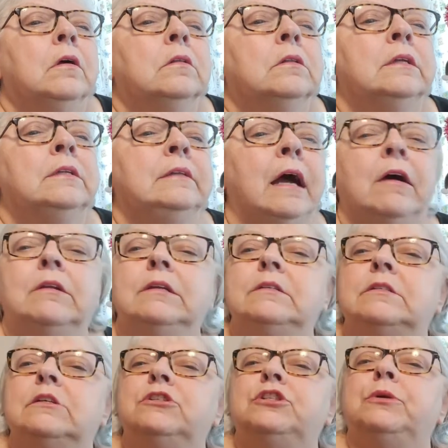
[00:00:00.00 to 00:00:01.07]
Lynn Dowdy
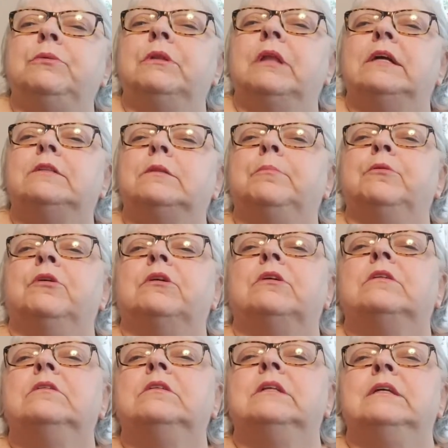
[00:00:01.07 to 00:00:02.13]
said she would like the
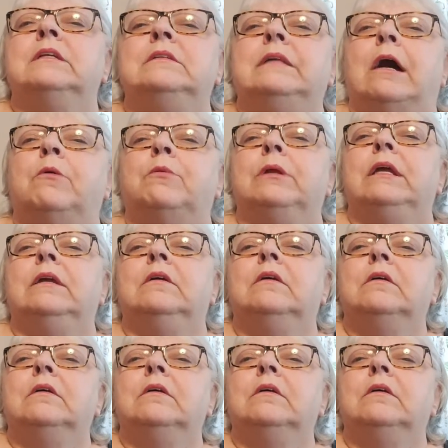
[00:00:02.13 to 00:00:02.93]
book. Lynn Dowdy.